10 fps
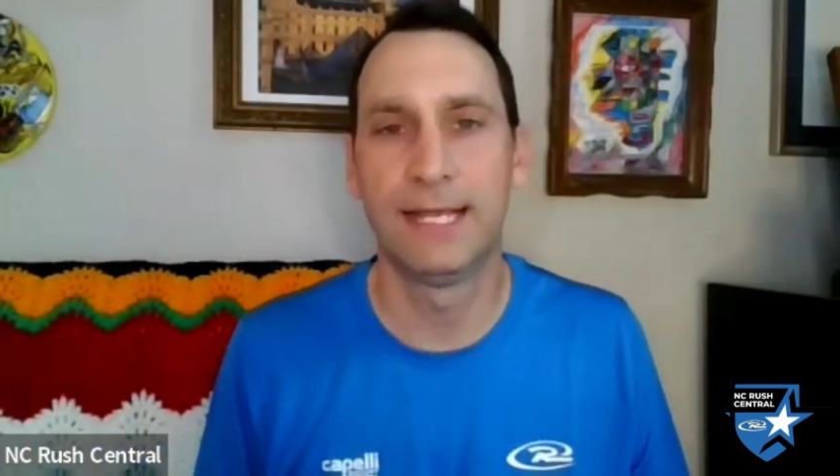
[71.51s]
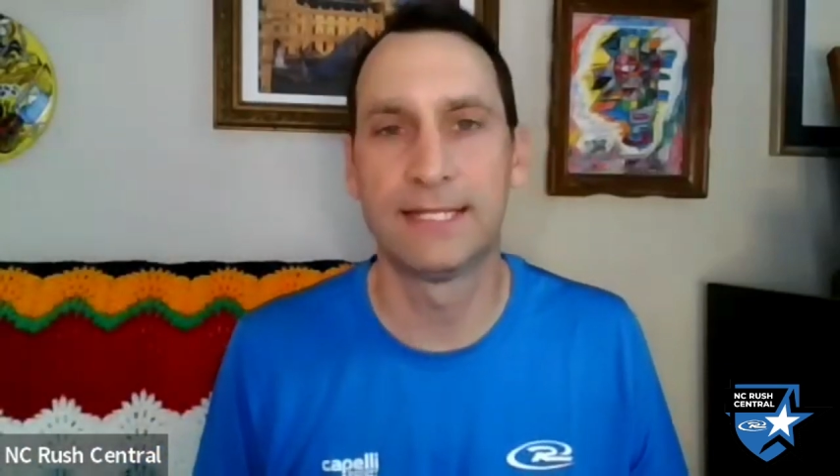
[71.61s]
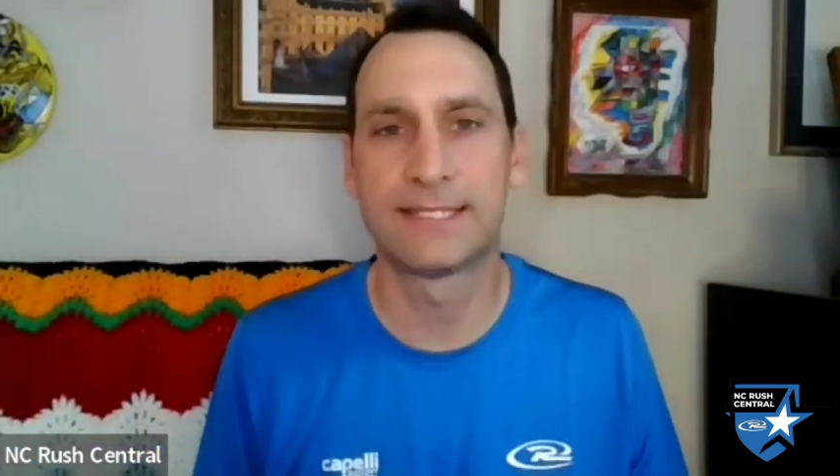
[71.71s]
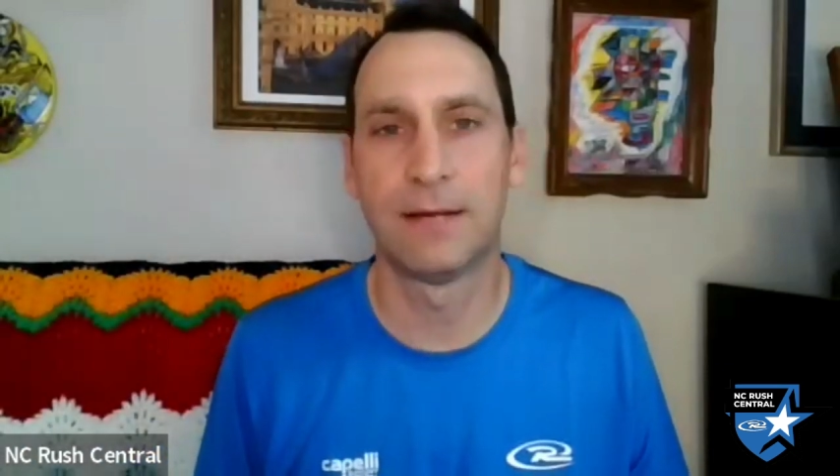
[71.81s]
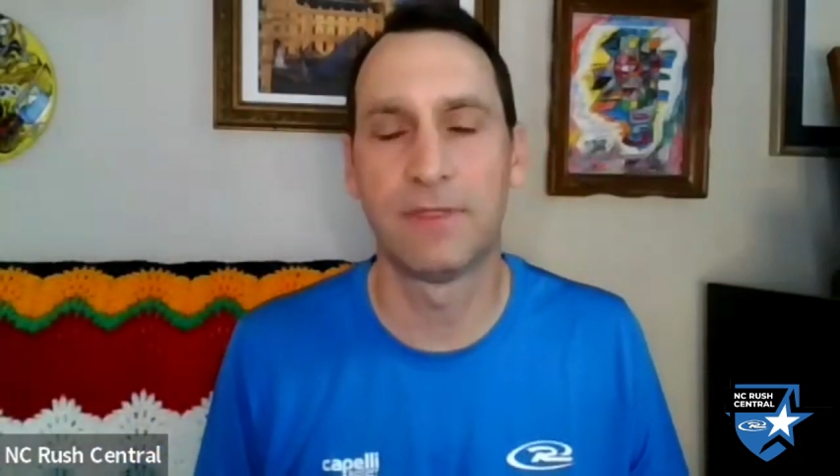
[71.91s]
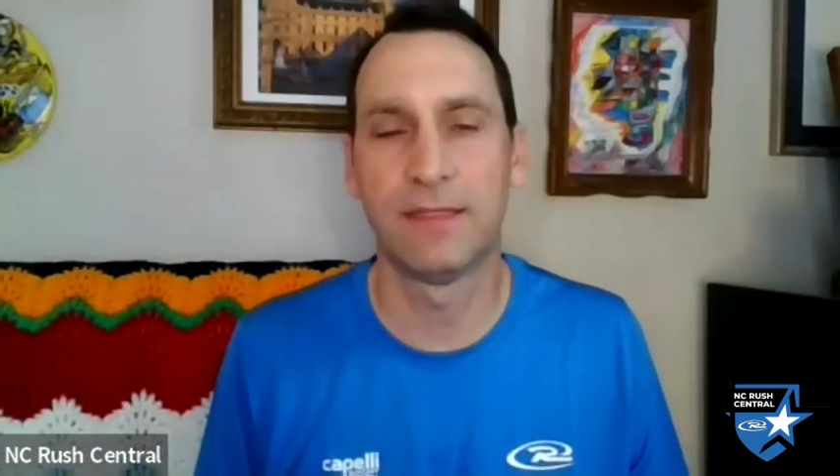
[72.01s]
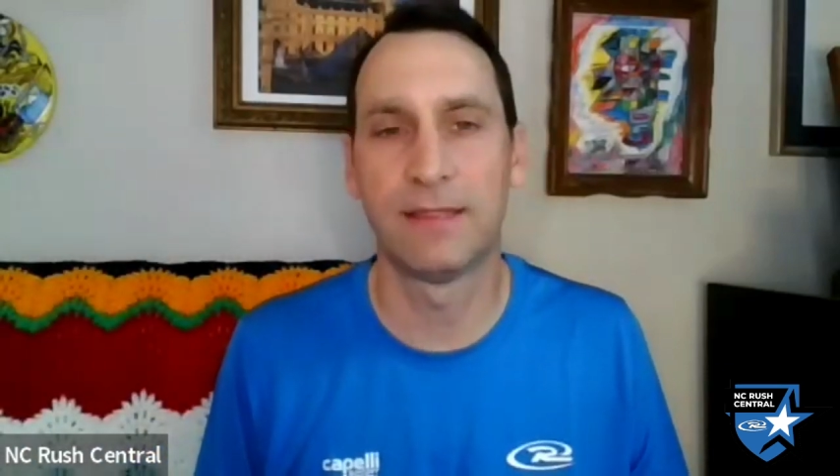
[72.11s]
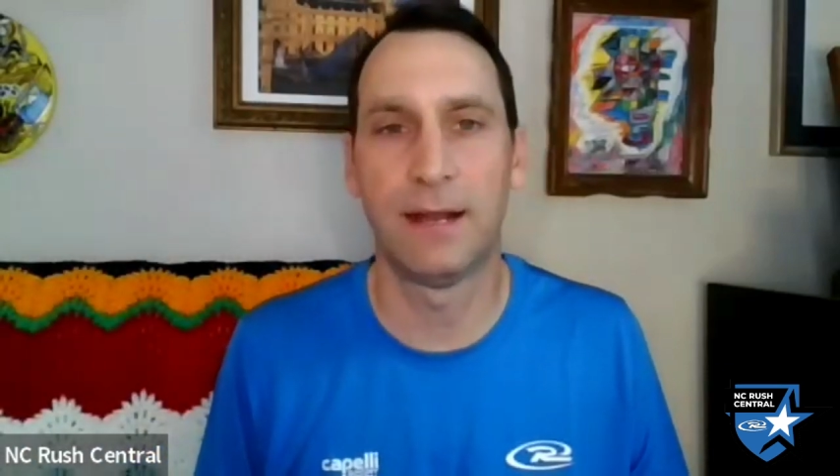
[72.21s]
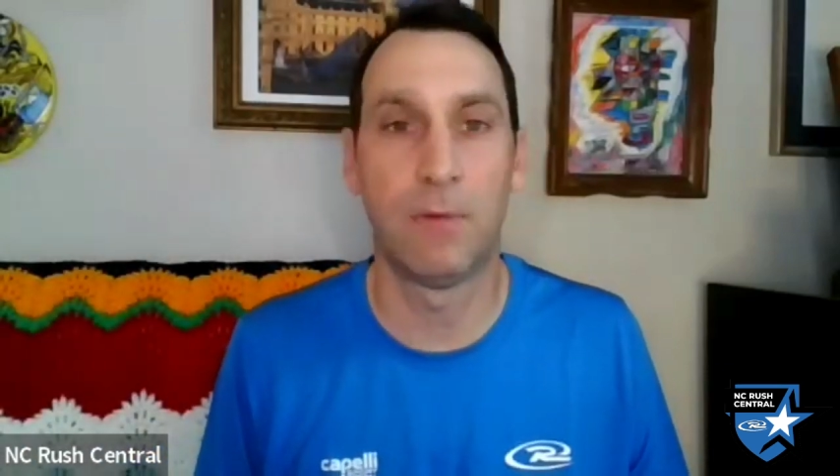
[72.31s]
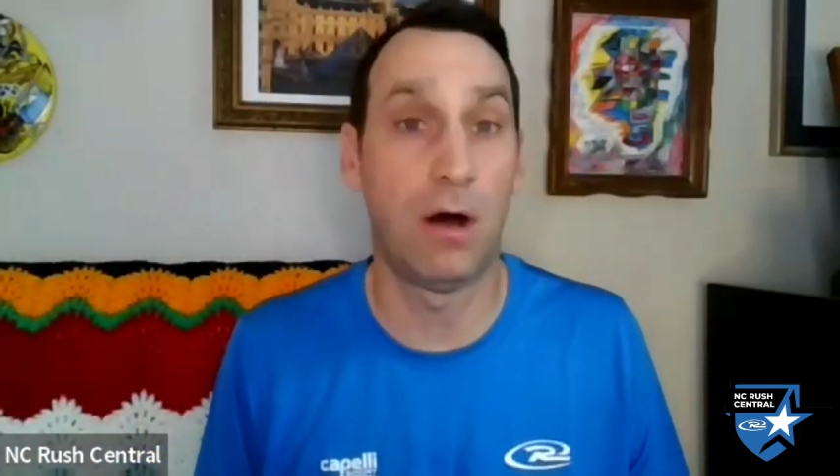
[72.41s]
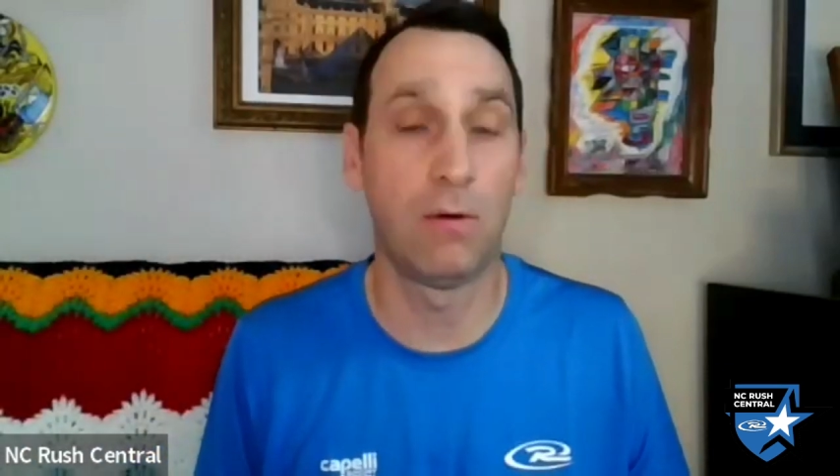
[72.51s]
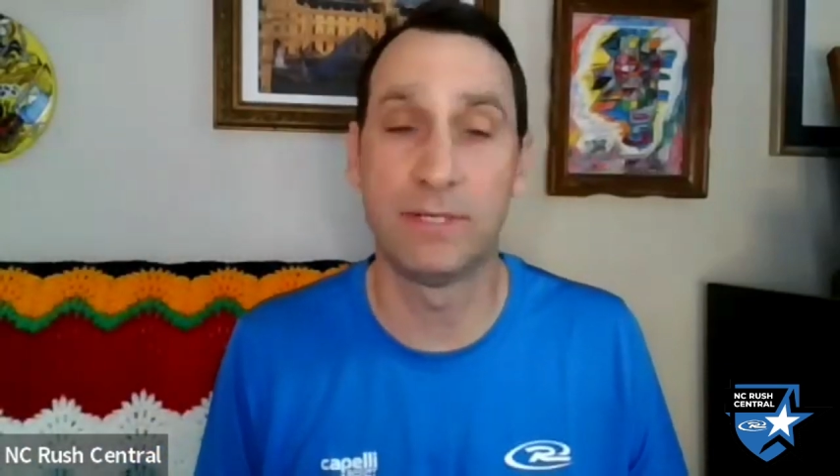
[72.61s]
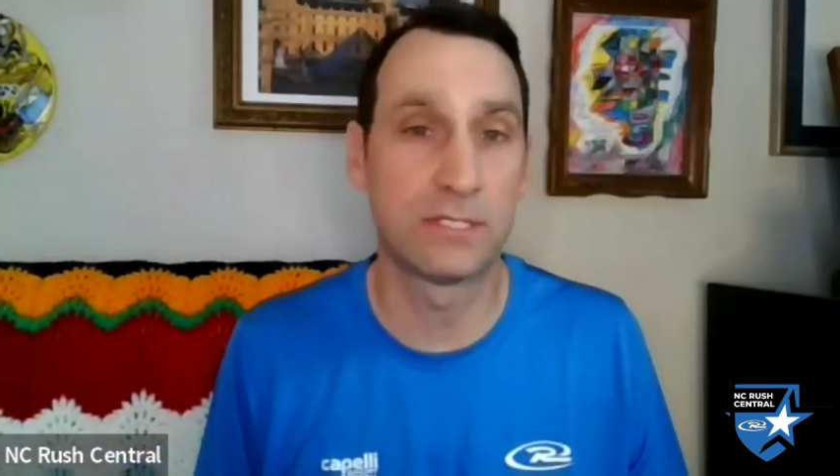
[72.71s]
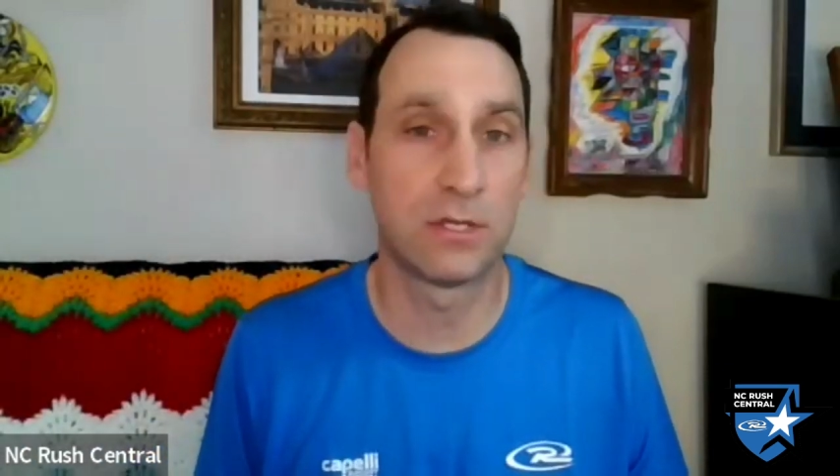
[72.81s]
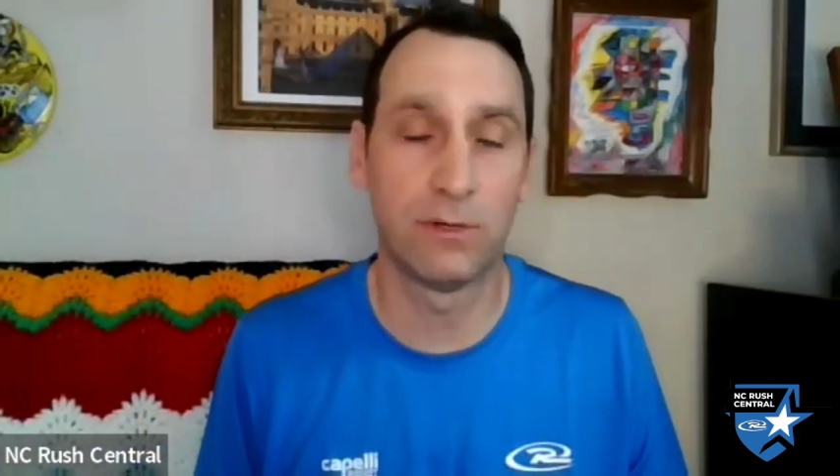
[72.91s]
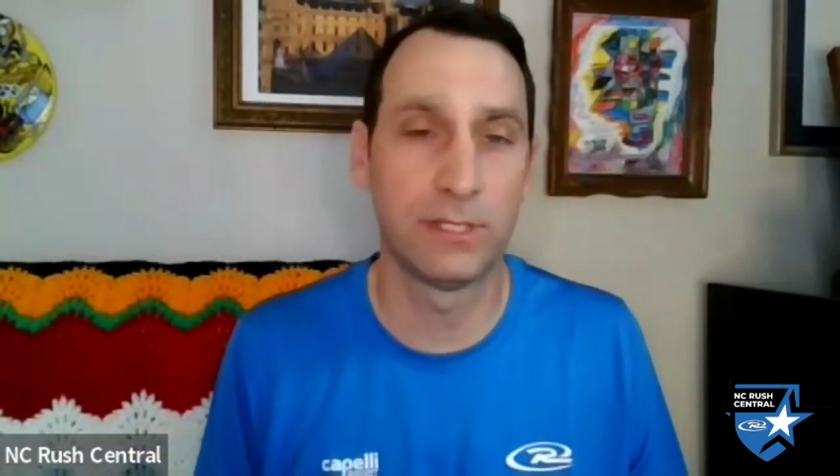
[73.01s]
And it's something that I'm always